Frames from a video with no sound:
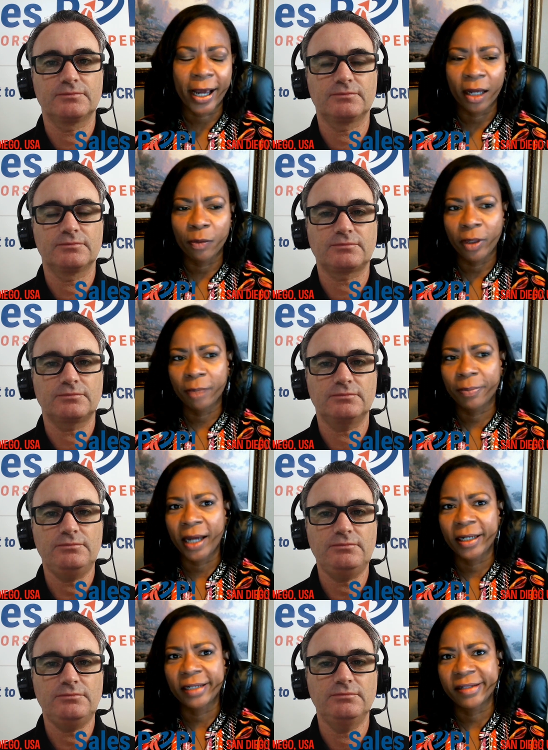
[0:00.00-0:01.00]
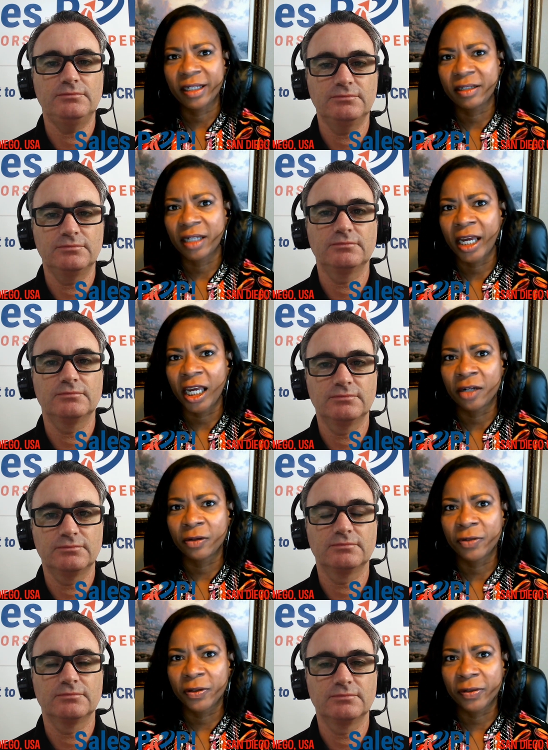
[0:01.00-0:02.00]
Speaker 1: I went behind the scenes and I
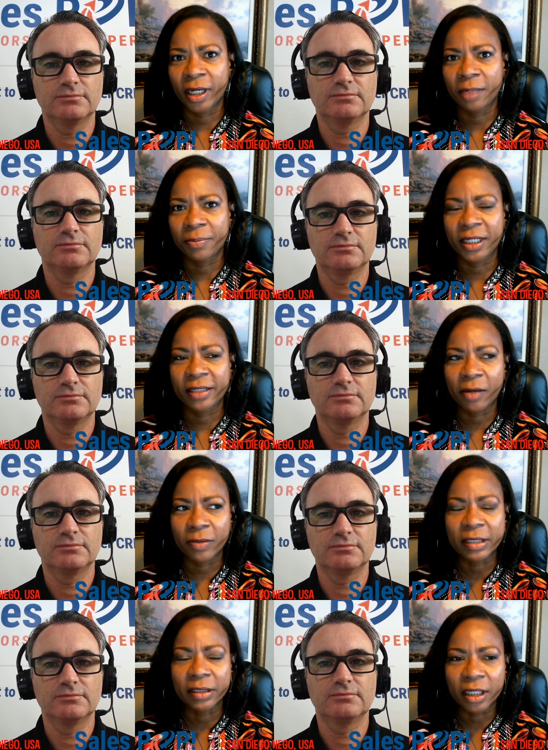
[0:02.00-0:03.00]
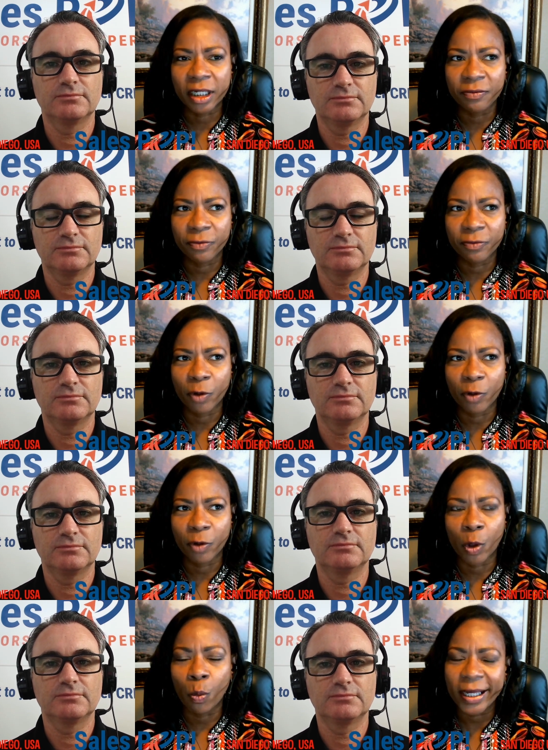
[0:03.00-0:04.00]
interviewed the companies, I was looking for
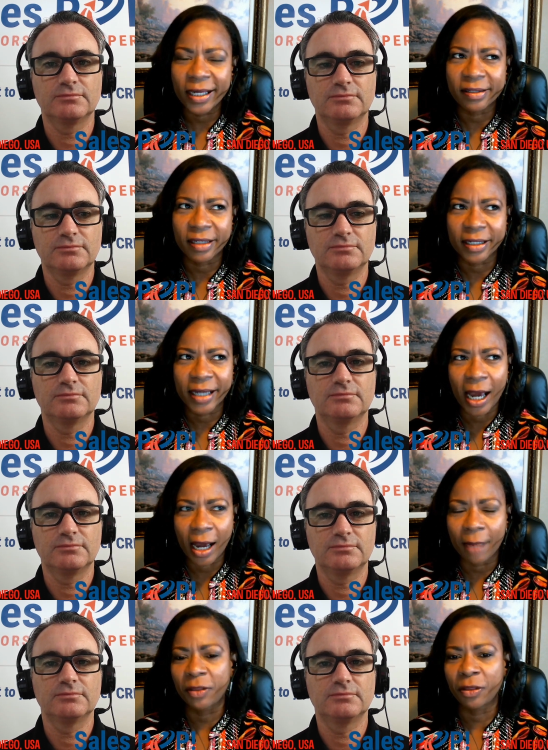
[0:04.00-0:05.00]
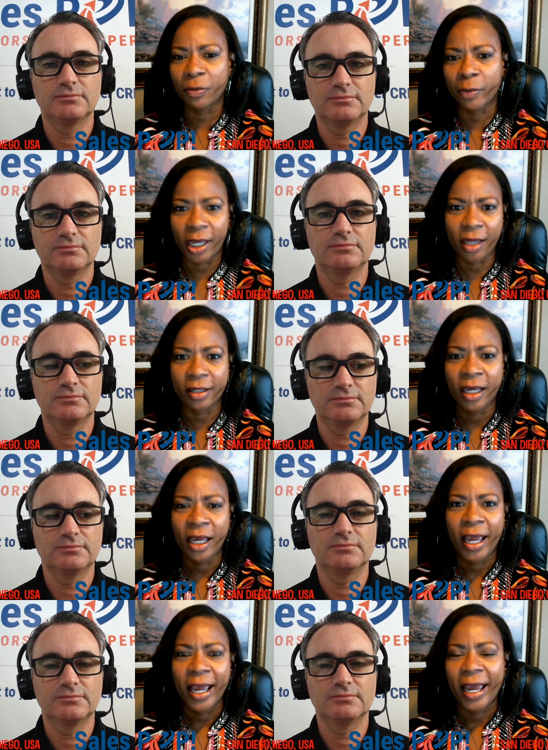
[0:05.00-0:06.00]
what is the common thread.
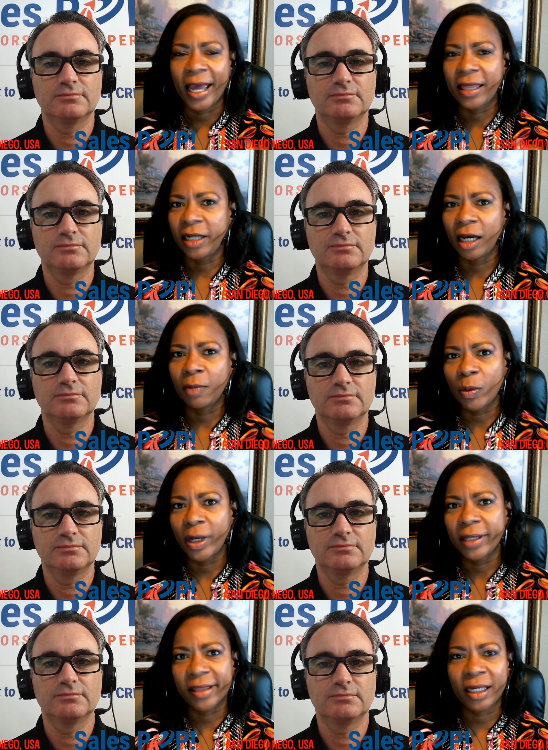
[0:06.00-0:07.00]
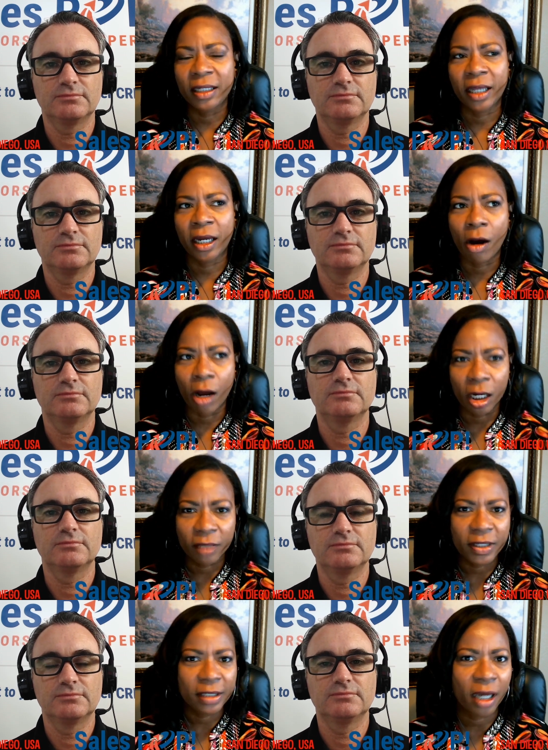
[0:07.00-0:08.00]
And the number one thing that all
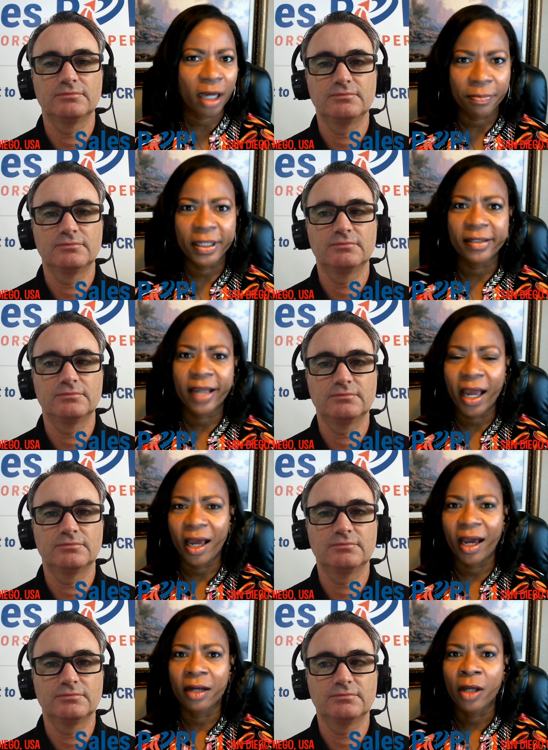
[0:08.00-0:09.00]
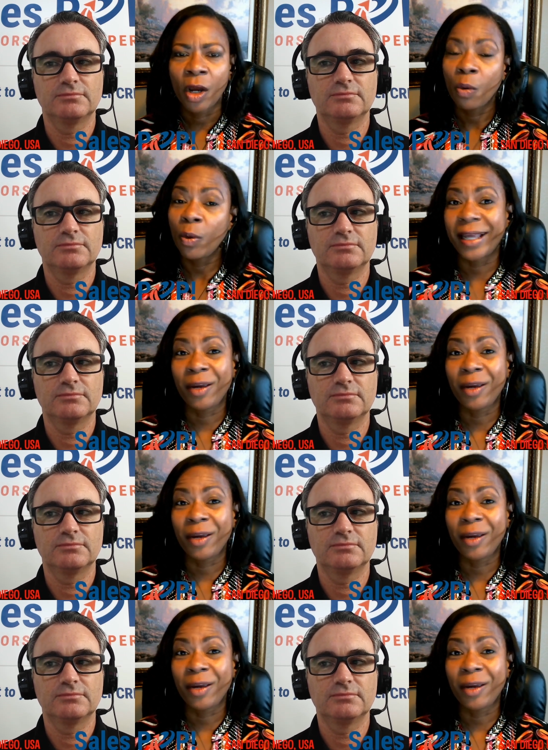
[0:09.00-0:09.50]
of these companies had was